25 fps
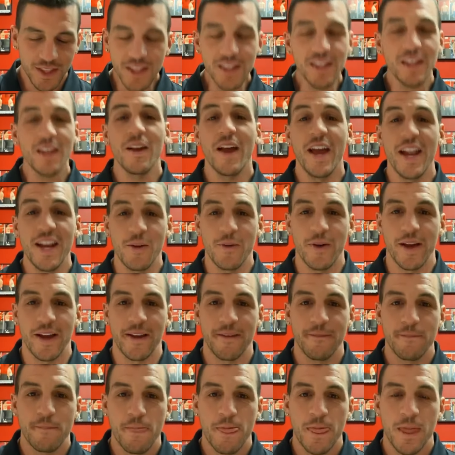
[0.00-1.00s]

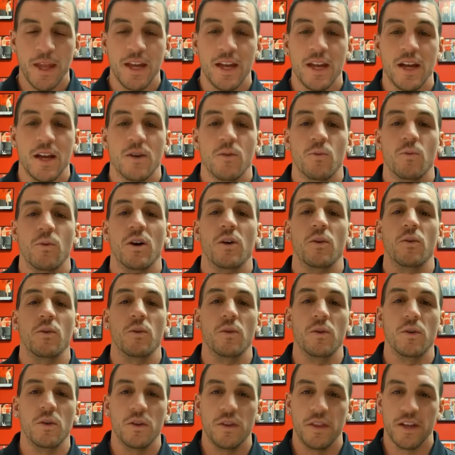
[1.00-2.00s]
Anyway,
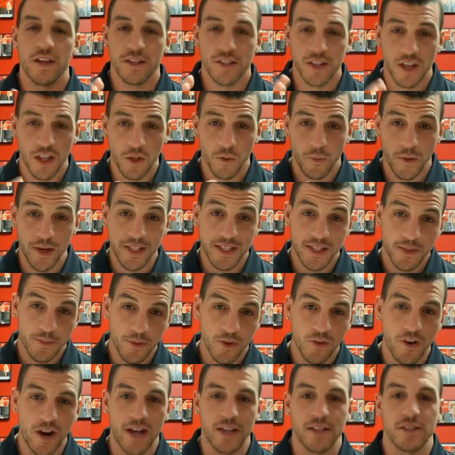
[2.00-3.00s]
well, there's other ways to
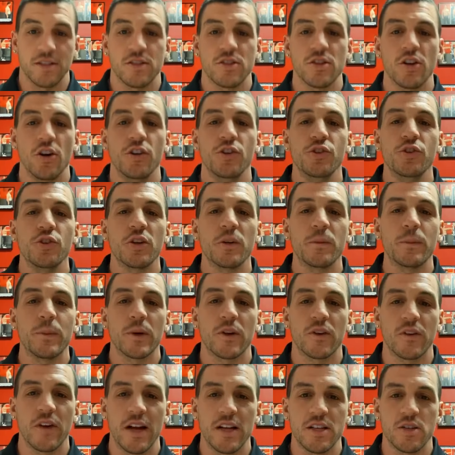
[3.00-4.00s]
progress. So you can
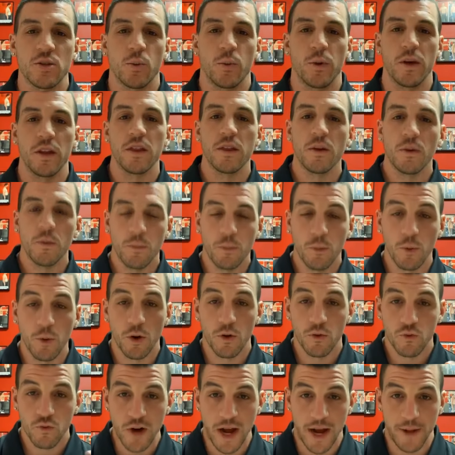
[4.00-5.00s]
progress with
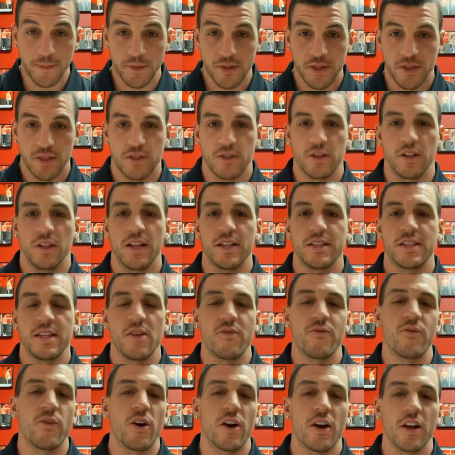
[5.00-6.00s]
more reps. So let's say,
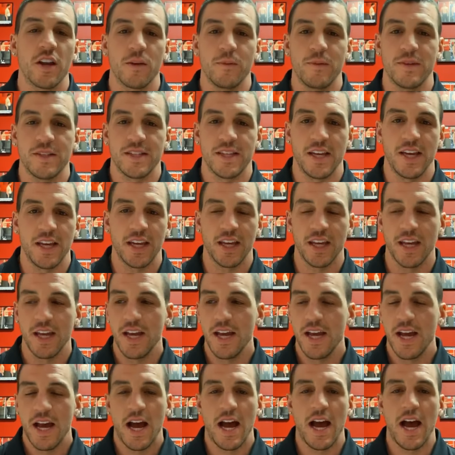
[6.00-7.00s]
for argument's sake,
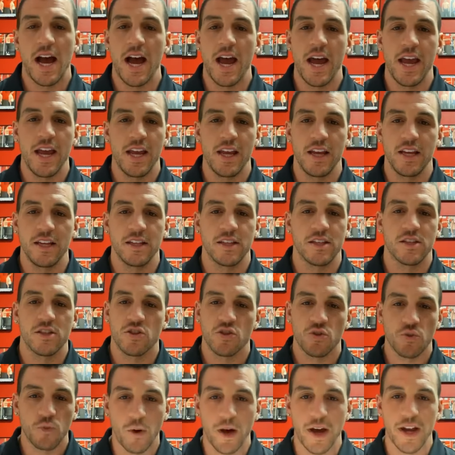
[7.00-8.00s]
I
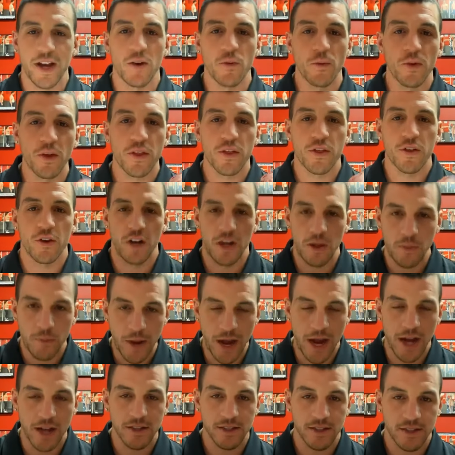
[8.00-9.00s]
squatted with 30
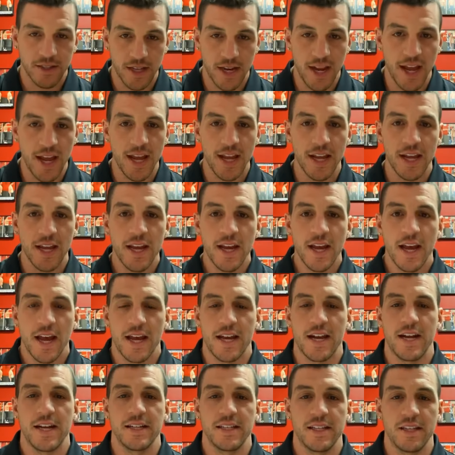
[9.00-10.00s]
pounds today
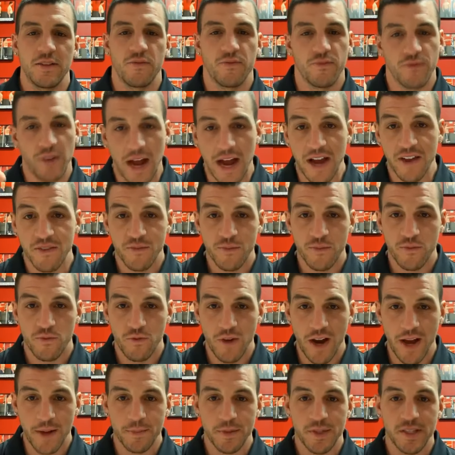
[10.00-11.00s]
and I did 5
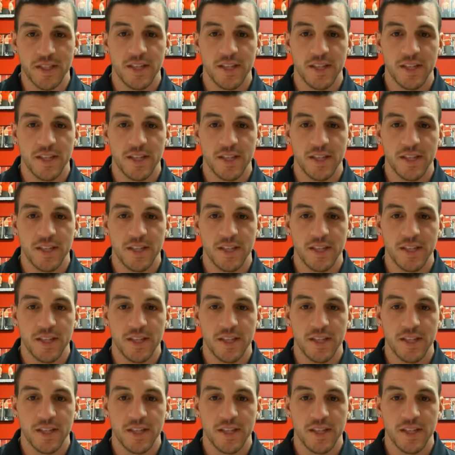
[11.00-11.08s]
reps.